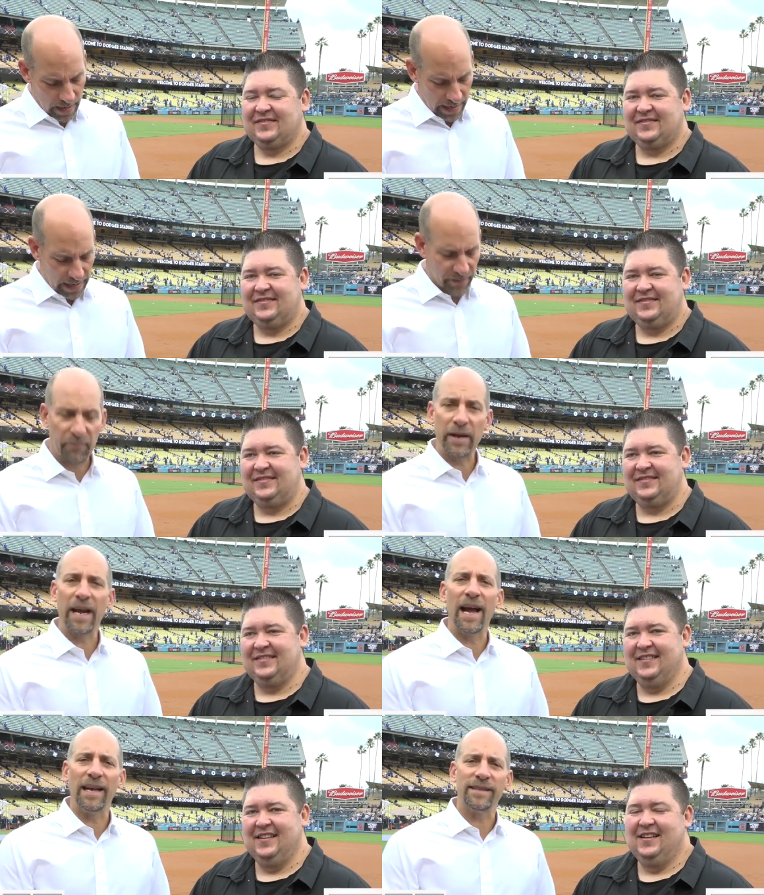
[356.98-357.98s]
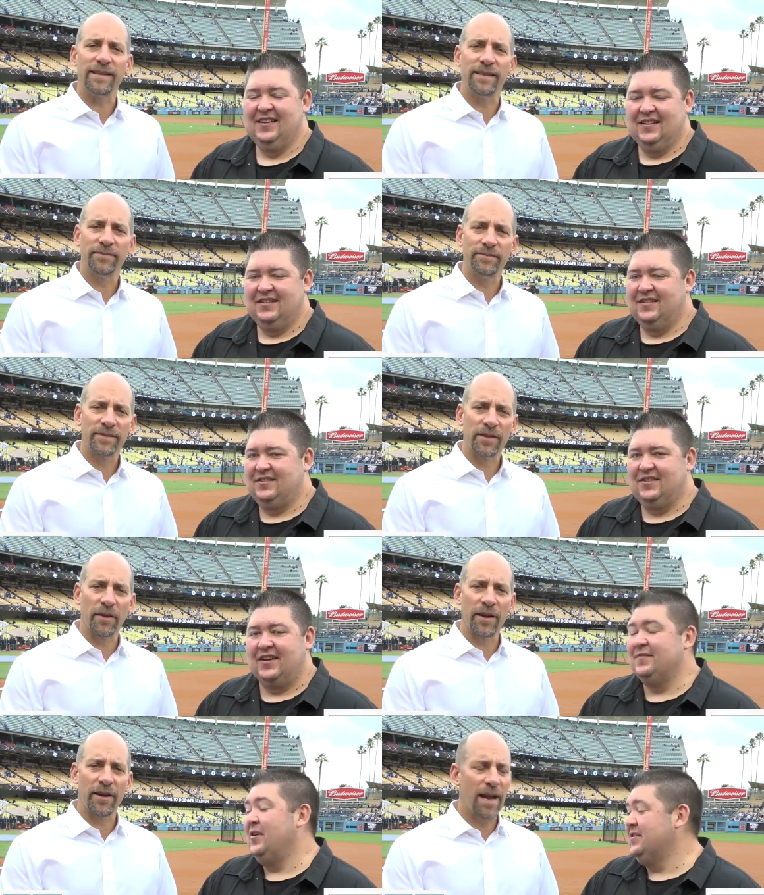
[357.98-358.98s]
Speaker 1: I got 3 guys.
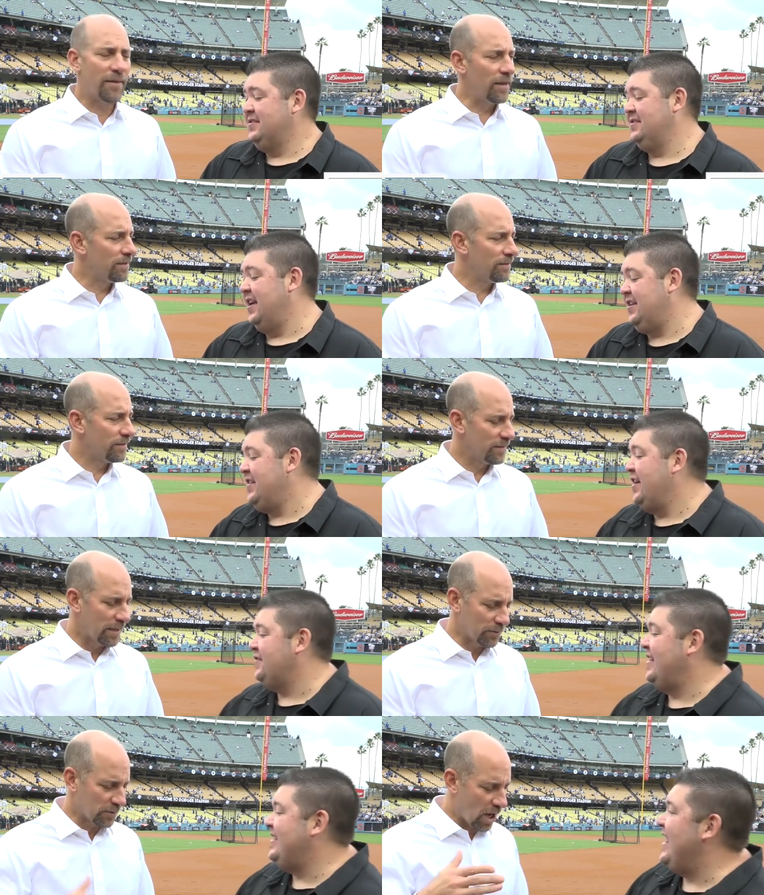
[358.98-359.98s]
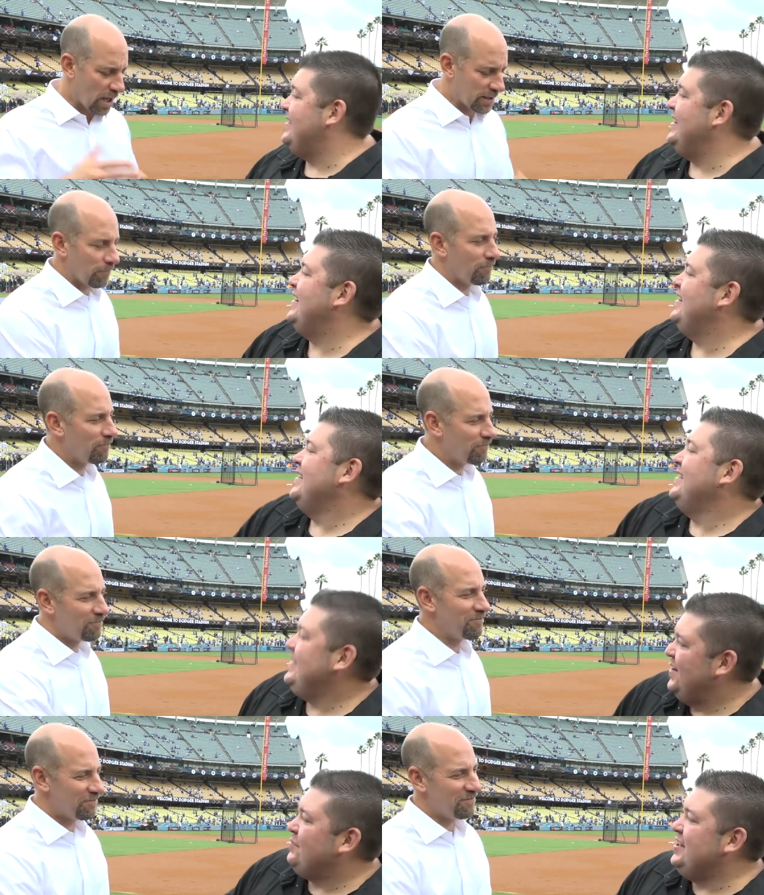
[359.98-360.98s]
Speaker 2: John Smoltz, thank you. That was fantastic.
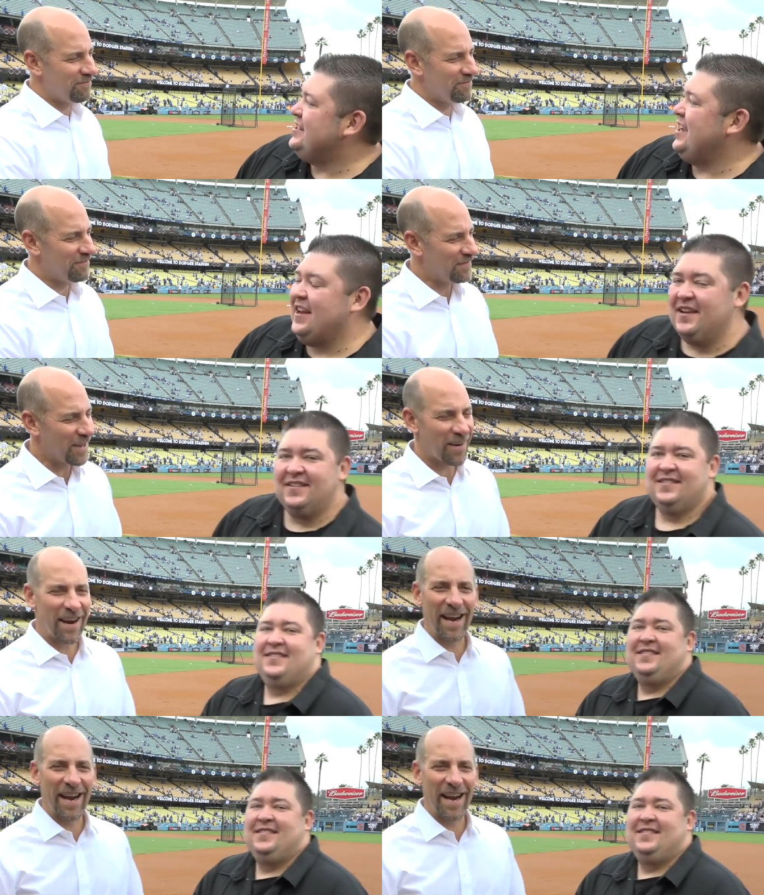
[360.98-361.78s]
Awesome. Appreciate it. All